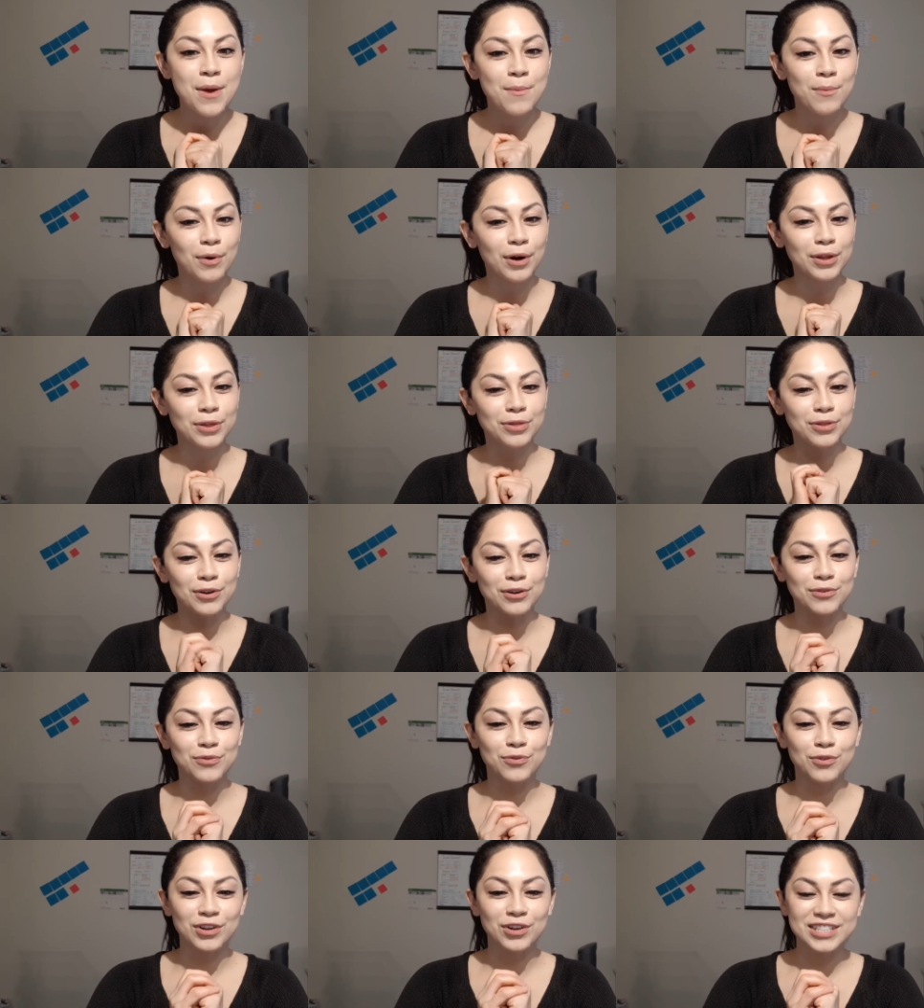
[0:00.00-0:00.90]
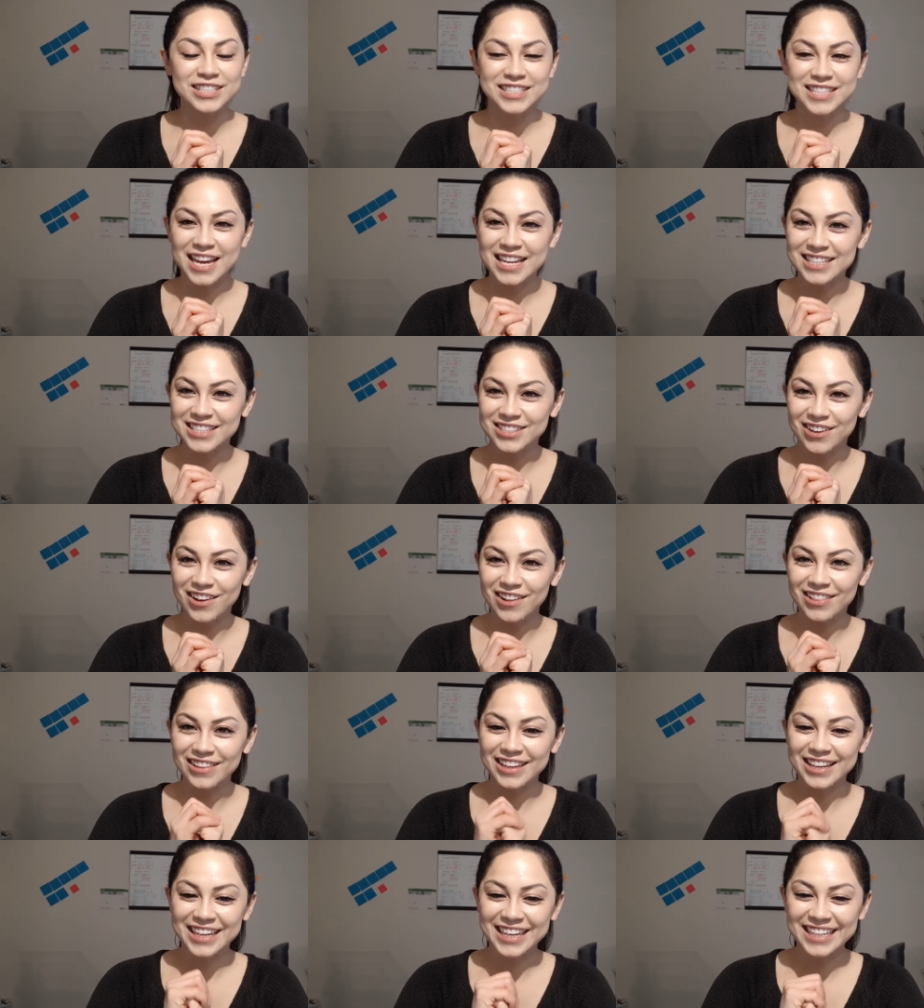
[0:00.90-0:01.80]
and thirty-four cents
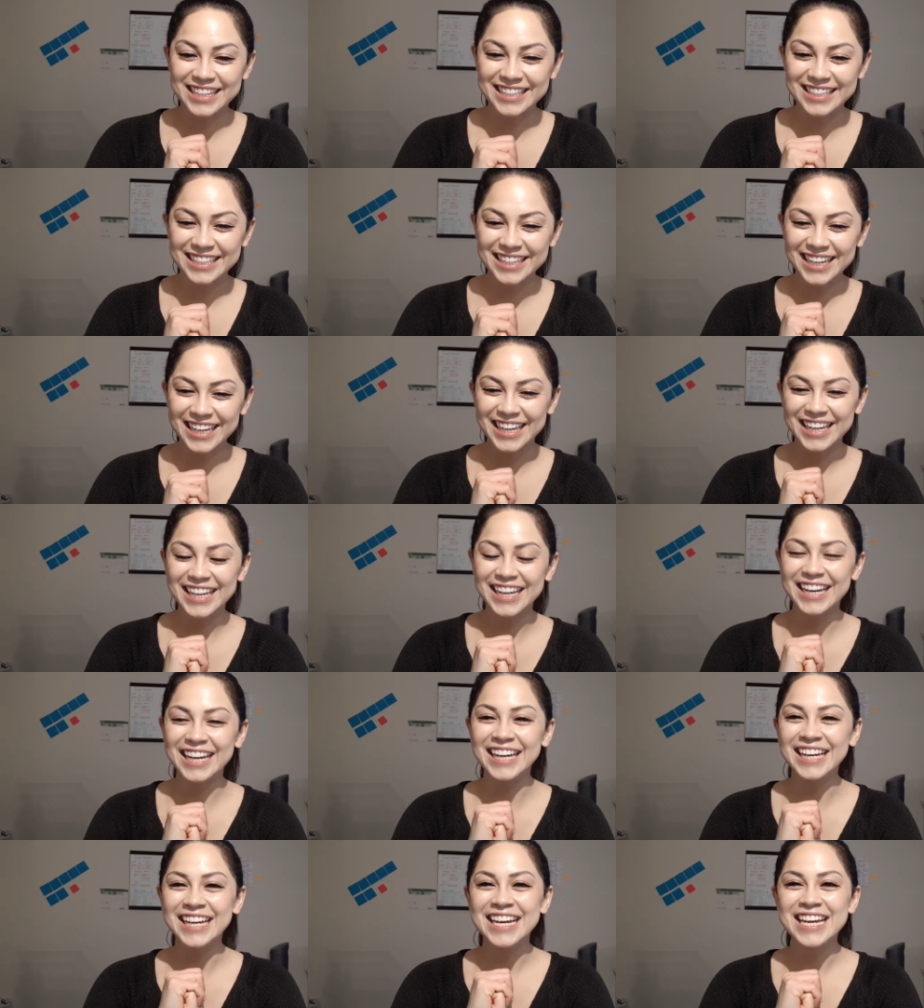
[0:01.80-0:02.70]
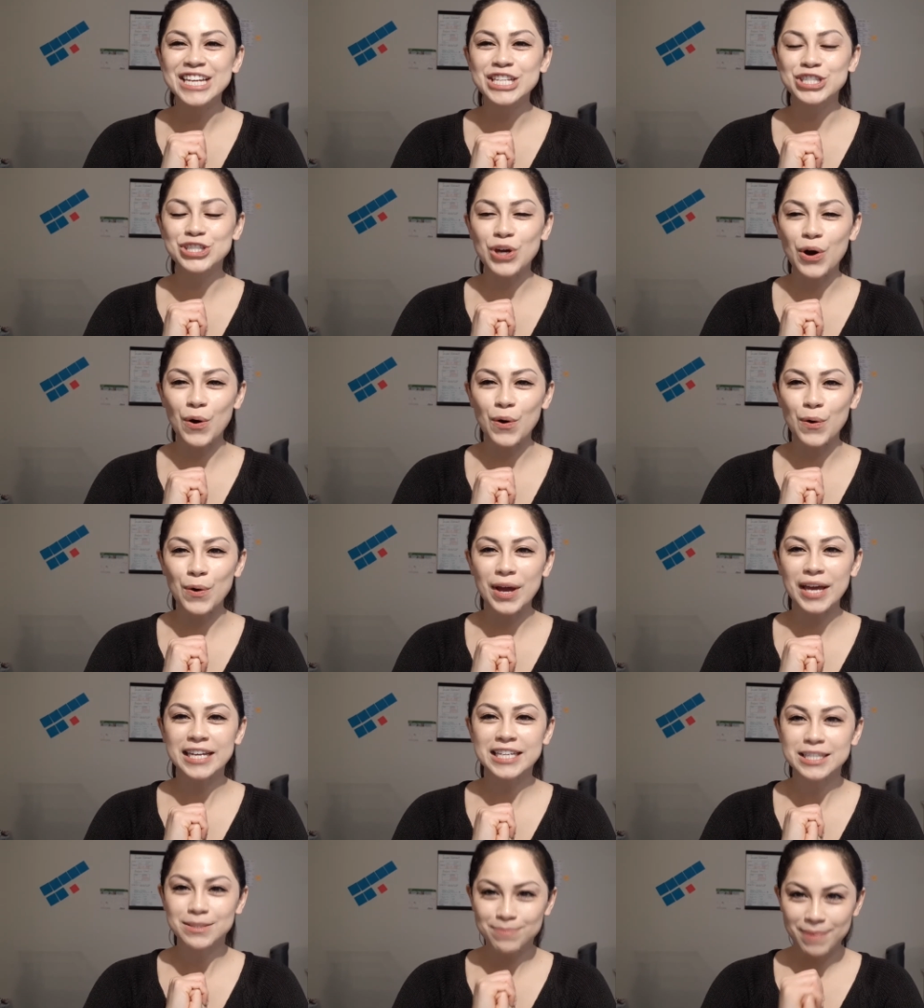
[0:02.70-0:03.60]
all in. So
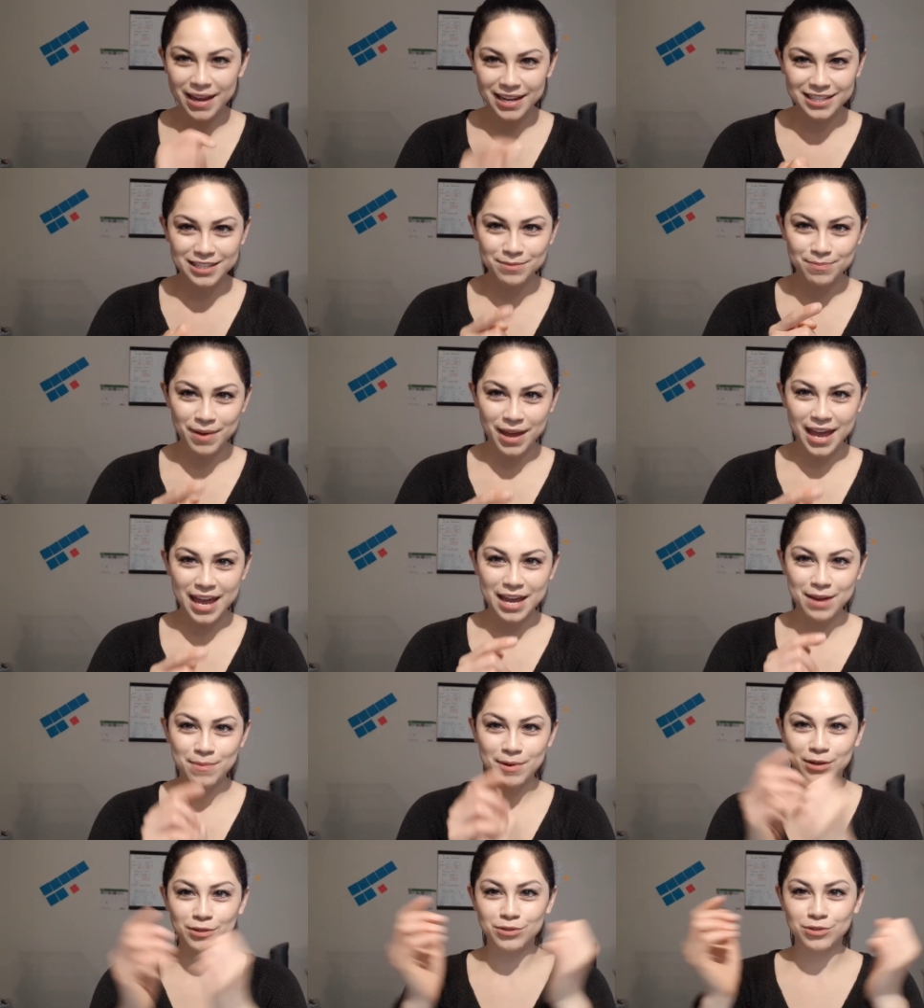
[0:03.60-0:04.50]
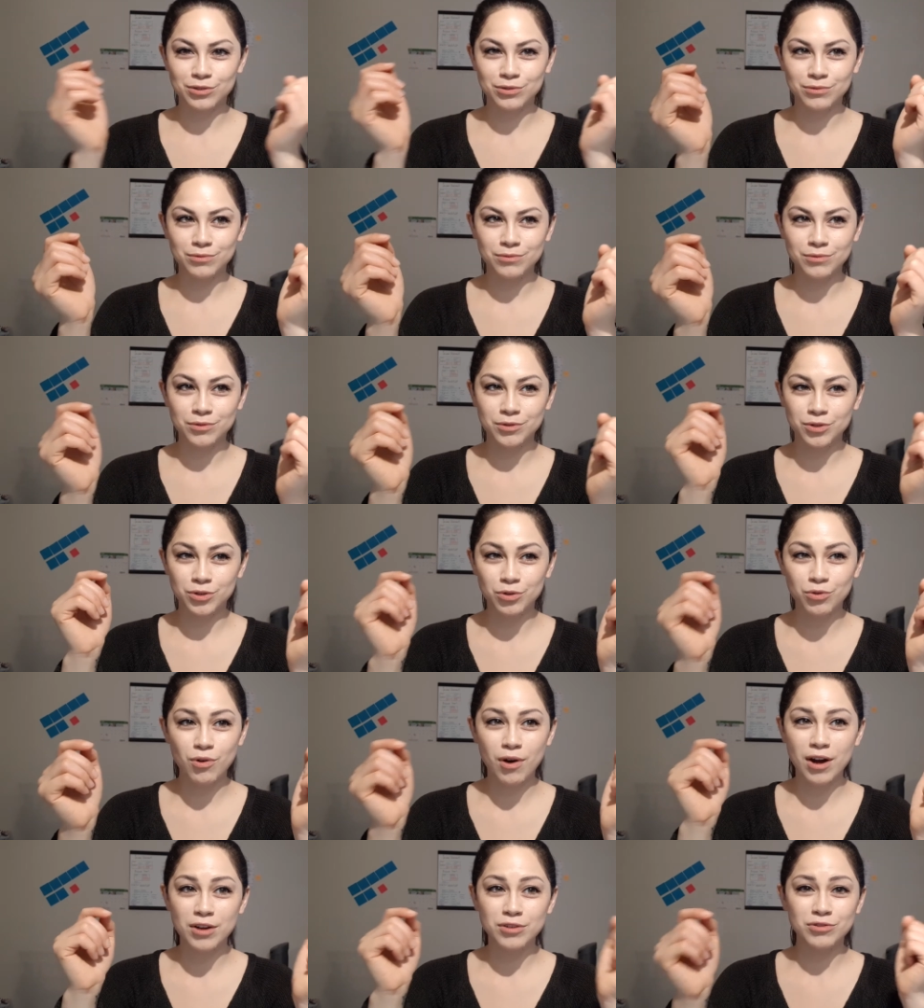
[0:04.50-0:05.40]
expect to pay about
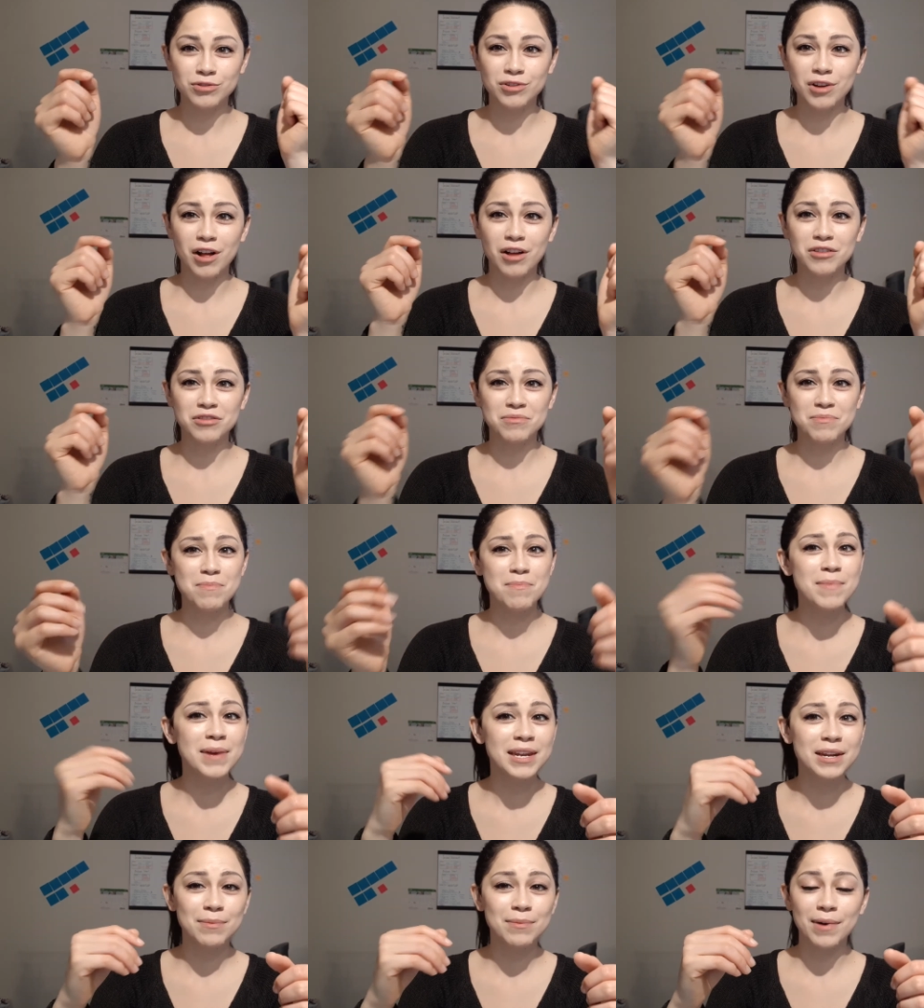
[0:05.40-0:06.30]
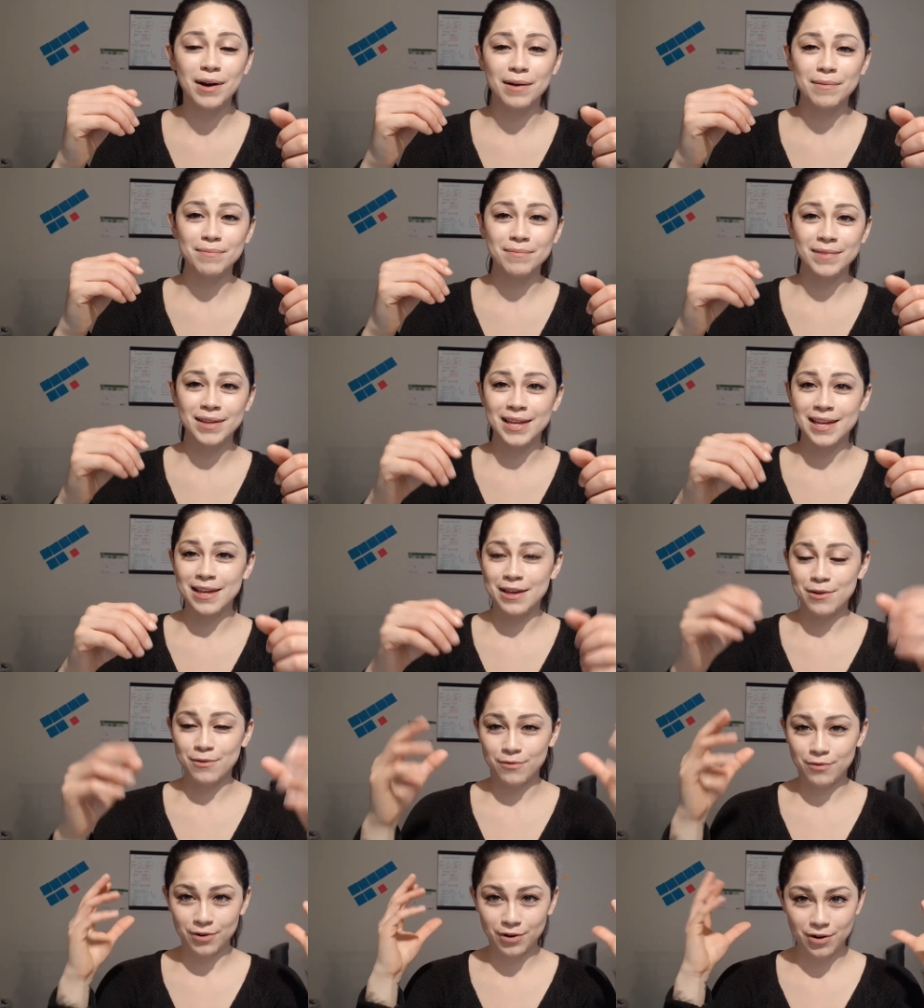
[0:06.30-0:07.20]
two hundred dollars minimum
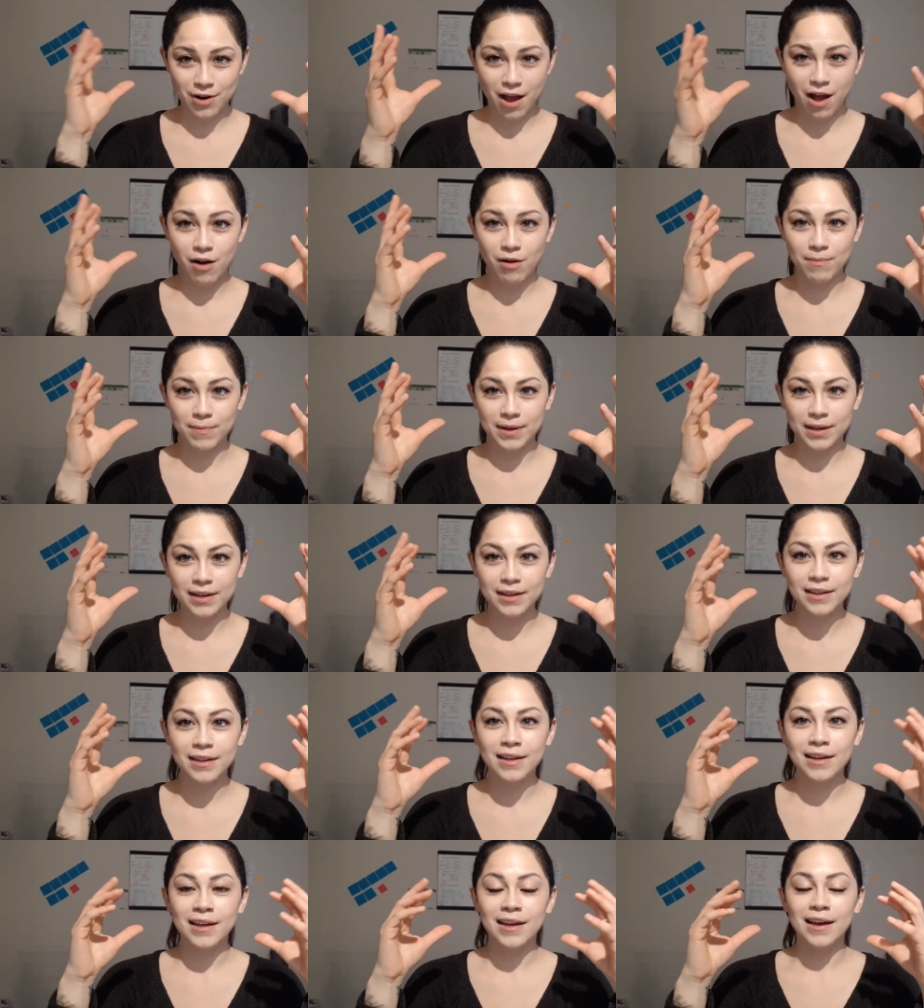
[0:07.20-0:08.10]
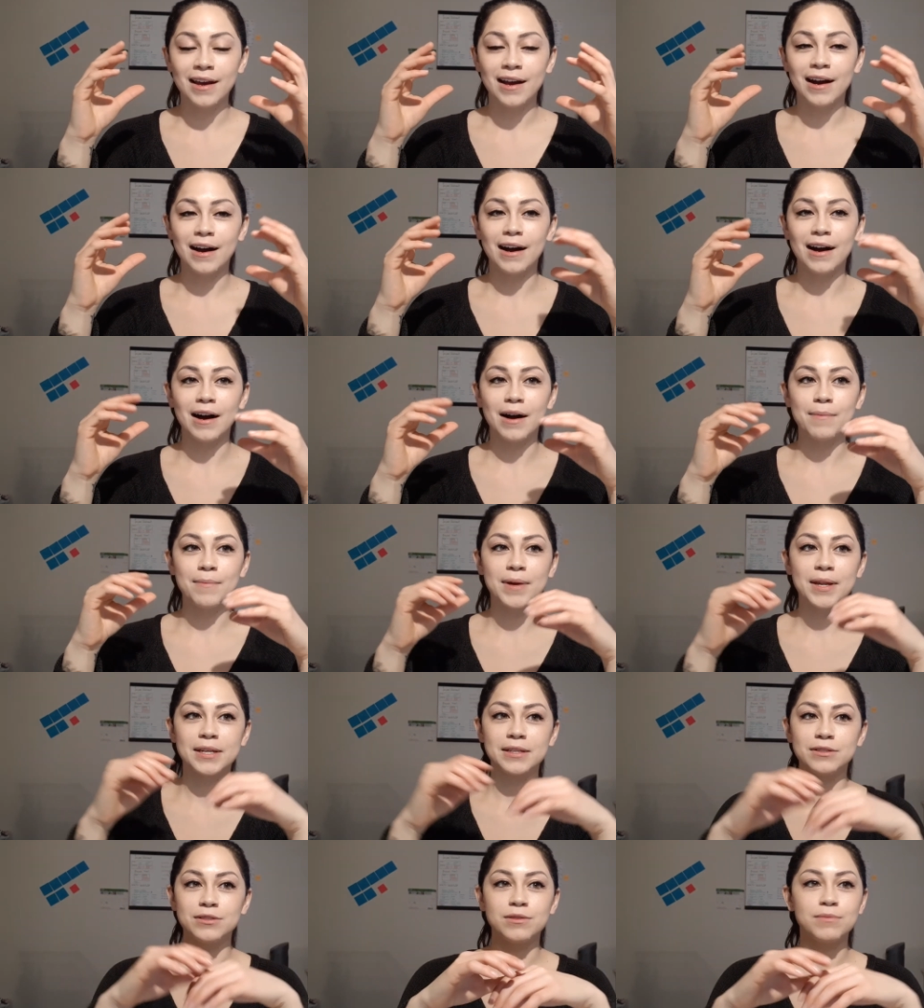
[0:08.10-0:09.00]
for your helmet, um,
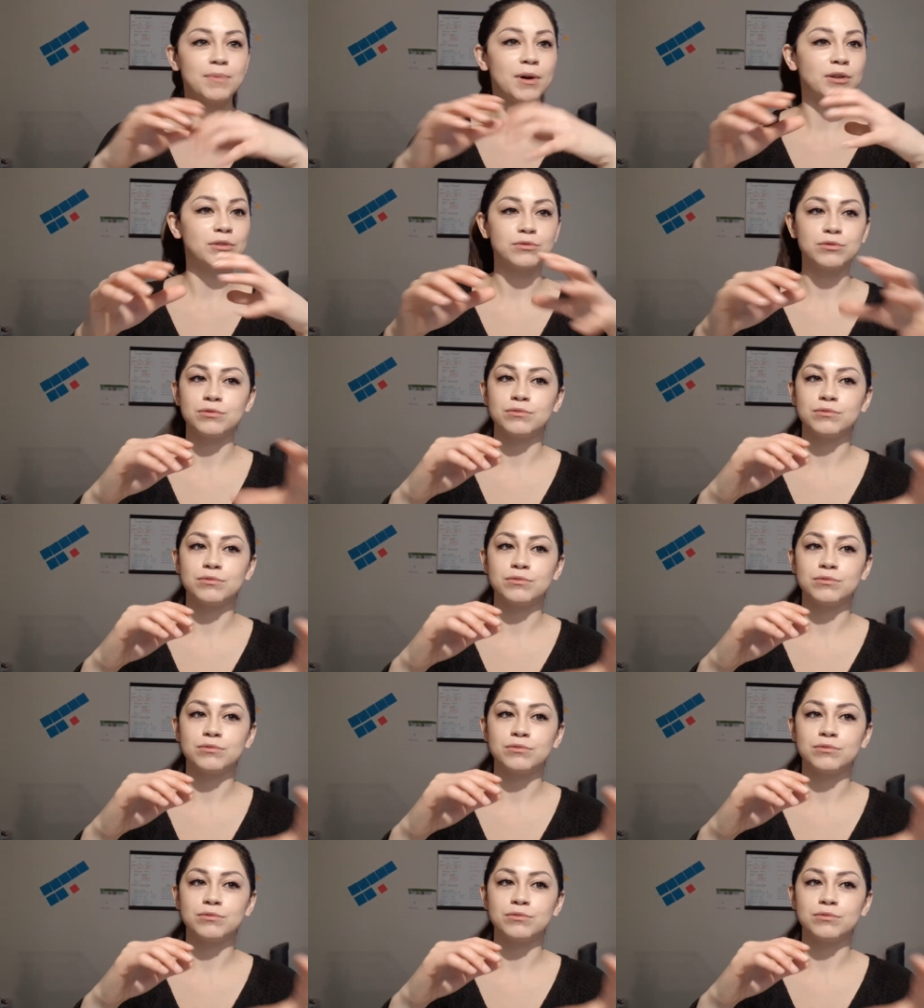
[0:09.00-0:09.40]
and about,